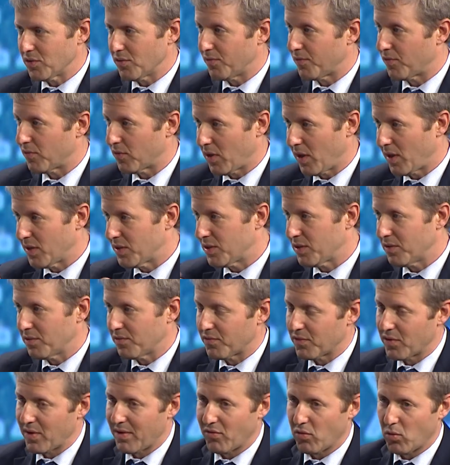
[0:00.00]
for us and
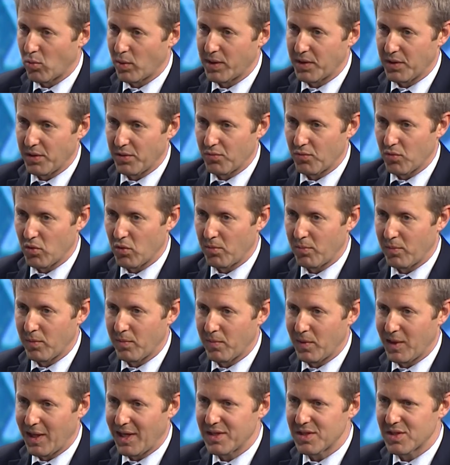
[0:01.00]
for everyone in the room.
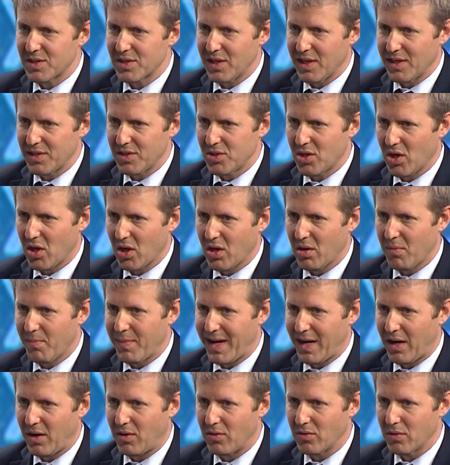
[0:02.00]
Let's talk
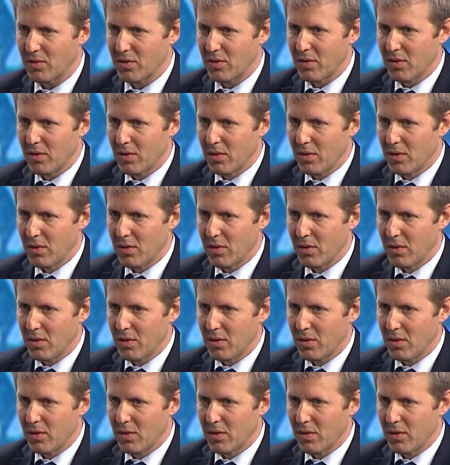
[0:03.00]
about